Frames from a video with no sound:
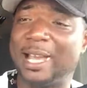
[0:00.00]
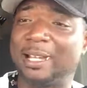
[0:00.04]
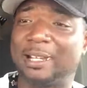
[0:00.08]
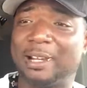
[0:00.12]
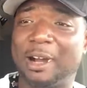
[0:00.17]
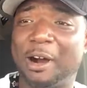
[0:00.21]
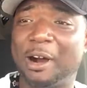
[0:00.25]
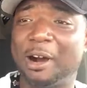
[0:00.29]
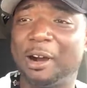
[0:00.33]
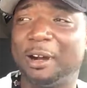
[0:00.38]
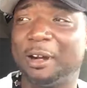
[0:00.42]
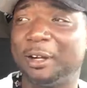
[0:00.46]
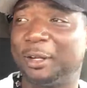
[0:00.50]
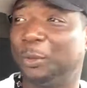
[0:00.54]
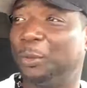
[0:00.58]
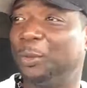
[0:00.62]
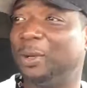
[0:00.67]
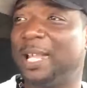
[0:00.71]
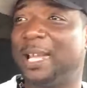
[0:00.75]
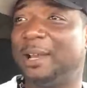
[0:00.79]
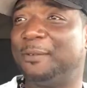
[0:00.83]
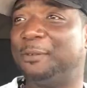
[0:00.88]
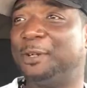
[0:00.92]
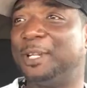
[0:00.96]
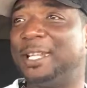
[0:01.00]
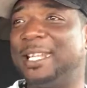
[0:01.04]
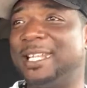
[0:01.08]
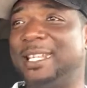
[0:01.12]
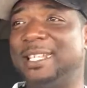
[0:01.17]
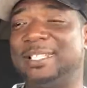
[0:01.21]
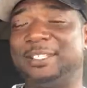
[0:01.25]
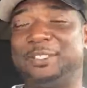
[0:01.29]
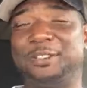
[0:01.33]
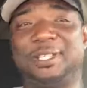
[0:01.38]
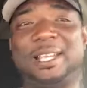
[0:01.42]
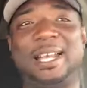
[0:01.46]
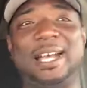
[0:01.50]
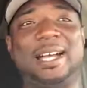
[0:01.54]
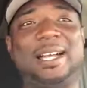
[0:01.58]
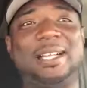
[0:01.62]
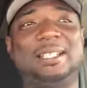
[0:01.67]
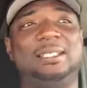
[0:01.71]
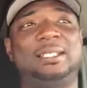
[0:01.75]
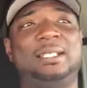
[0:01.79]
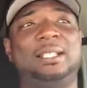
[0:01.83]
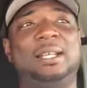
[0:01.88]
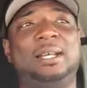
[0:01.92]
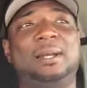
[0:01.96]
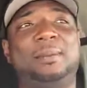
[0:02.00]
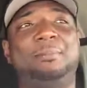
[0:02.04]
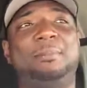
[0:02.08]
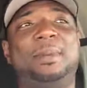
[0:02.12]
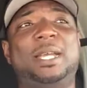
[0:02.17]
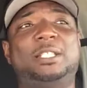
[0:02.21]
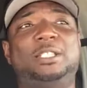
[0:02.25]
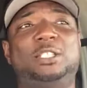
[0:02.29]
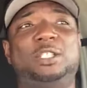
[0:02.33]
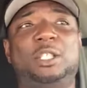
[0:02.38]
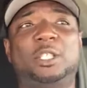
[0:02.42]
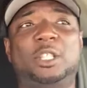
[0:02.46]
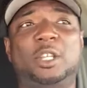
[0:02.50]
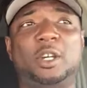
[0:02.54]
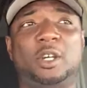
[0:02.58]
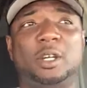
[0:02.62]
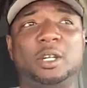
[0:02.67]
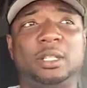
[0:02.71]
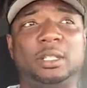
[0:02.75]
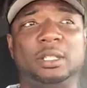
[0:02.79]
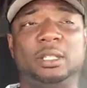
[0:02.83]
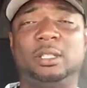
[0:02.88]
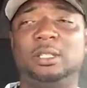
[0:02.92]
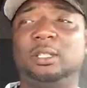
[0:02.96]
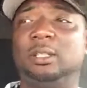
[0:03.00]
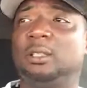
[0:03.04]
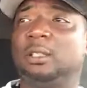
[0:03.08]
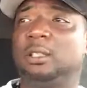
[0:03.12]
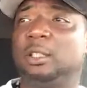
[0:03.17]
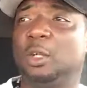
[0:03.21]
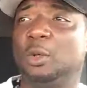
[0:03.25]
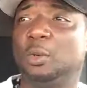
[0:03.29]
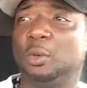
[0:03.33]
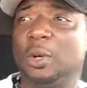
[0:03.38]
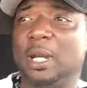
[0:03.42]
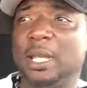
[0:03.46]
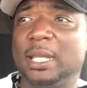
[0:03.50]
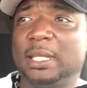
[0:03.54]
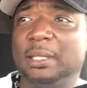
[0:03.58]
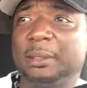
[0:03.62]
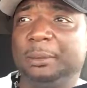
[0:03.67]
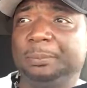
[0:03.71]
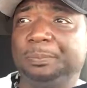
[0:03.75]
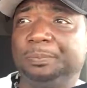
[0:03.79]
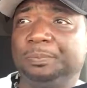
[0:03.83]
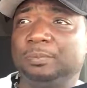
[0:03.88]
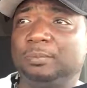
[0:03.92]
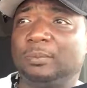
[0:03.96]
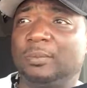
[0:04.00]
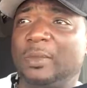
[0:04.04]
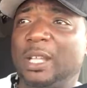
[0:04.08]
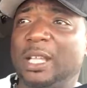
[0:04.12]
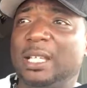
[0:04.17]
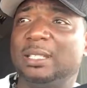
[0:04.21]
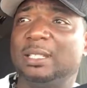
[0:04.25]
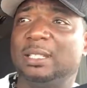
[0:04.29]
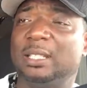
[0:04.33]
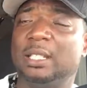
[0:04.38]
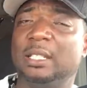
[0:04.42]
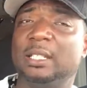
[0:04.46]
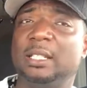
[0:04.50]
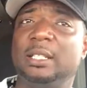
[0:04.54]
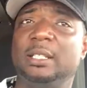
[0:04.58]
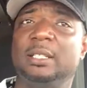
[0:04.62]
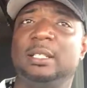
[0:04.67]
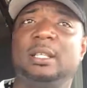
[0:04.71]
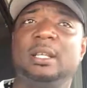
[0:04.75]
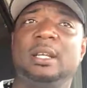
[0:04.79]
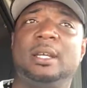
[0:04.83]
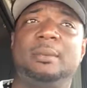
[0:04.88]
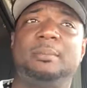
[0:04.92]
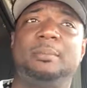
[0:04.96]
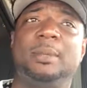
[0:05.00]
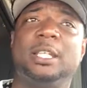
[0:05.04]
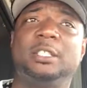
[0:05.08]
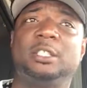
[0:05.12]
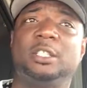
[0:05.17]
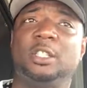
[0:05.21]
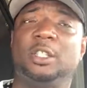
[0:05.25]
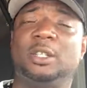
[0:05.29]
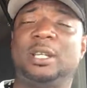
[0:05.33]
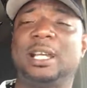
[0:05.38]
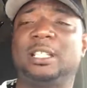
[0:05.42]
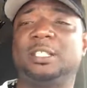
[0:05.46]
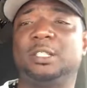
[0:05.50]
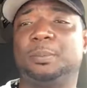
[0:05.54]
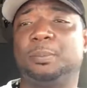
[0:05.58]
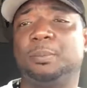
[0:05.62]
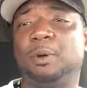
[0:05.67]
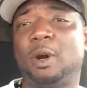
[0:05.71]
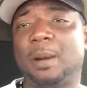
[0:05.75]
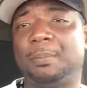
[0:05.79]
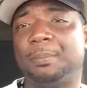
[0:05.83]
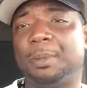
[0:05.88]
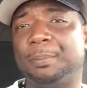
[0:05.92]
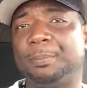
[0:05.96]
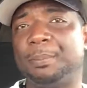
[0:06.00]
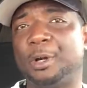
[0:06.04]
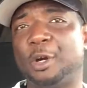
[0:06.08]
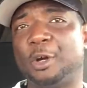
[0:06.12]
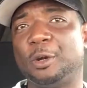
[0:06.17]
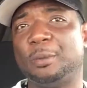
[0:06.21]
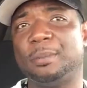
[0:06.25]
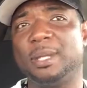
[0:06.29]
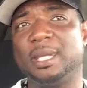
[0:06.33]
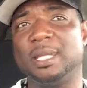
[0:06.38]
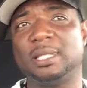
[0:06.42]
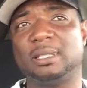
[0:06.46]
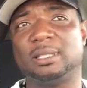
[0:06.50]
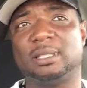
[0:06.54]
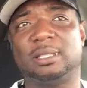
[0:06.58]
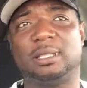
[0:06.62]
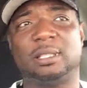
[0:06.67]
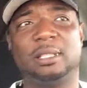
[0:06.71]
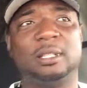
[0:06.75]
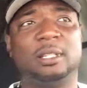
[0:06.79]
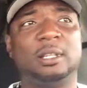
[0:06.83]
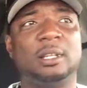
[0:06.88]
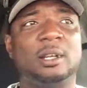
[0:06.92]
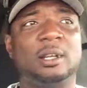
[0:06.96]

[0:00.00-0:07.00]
card or whatever it is, you guys. Make sure your weight is good. Make sure you got your proper permits.